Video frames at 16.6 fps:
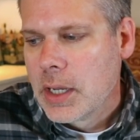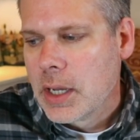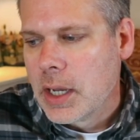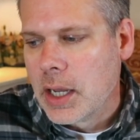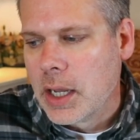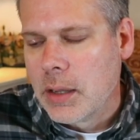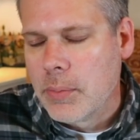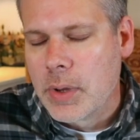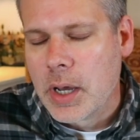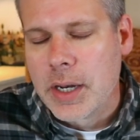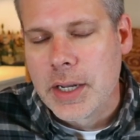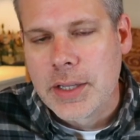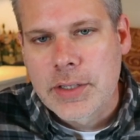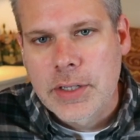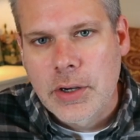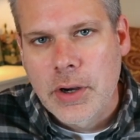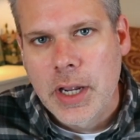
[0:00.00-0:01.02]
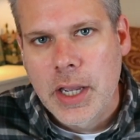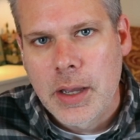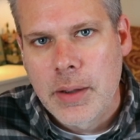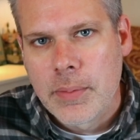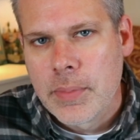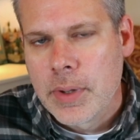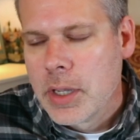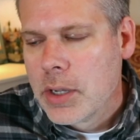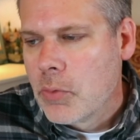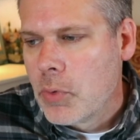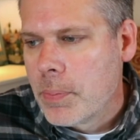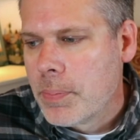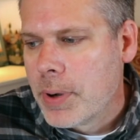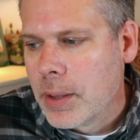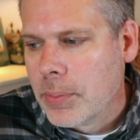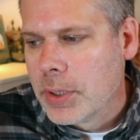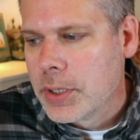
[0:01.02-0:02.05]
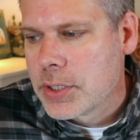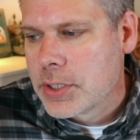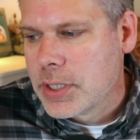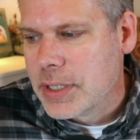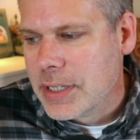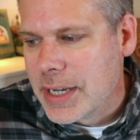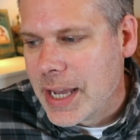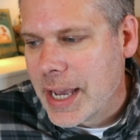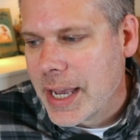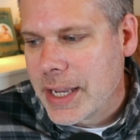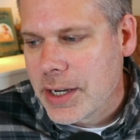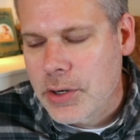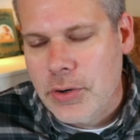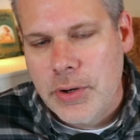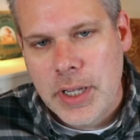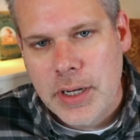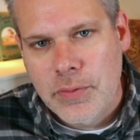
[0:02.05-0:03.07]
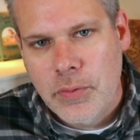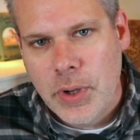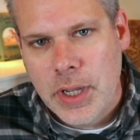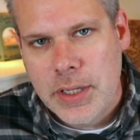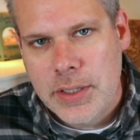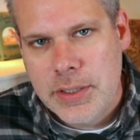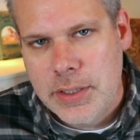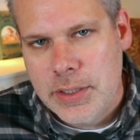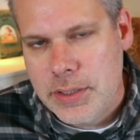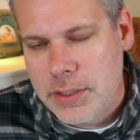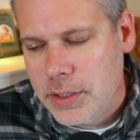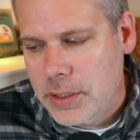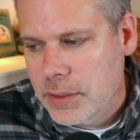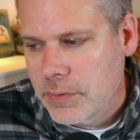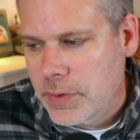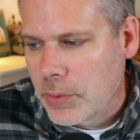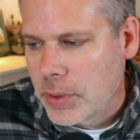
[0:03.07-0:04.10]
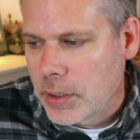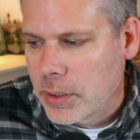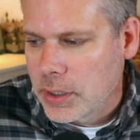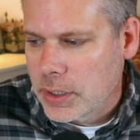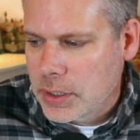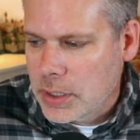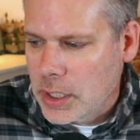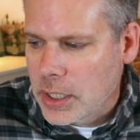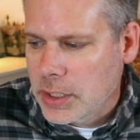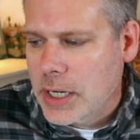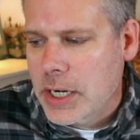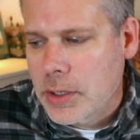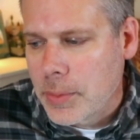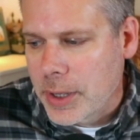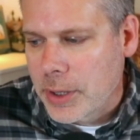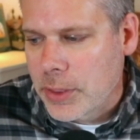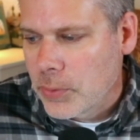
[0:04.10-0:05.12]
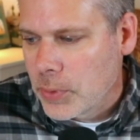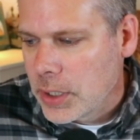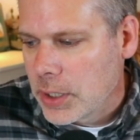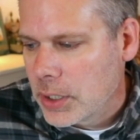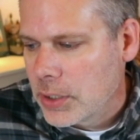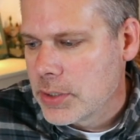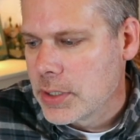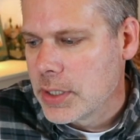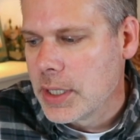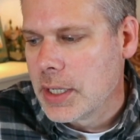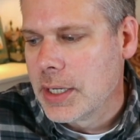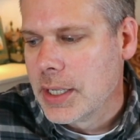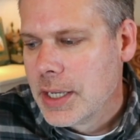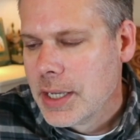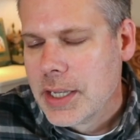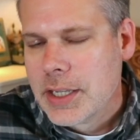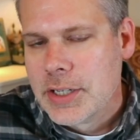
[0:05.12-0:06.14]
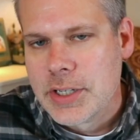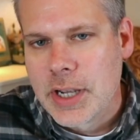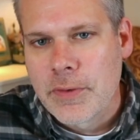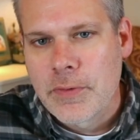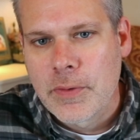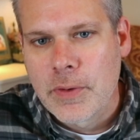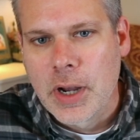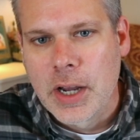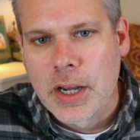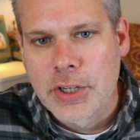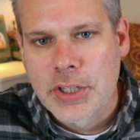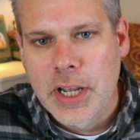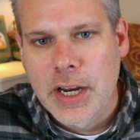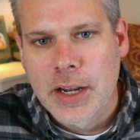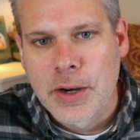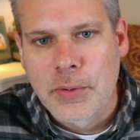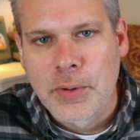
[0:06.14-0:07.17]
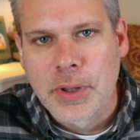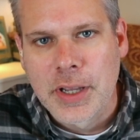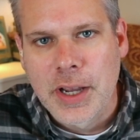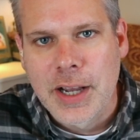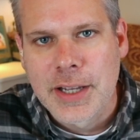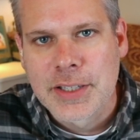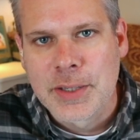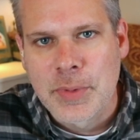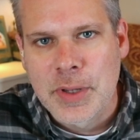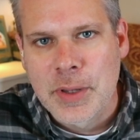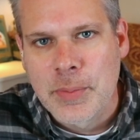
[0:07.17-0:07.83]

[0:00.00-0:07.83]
Um, on Instagram, we published nine creative ways to serve. I want to talk, talk about three of those. And then Jeff uh, shot out a really awesome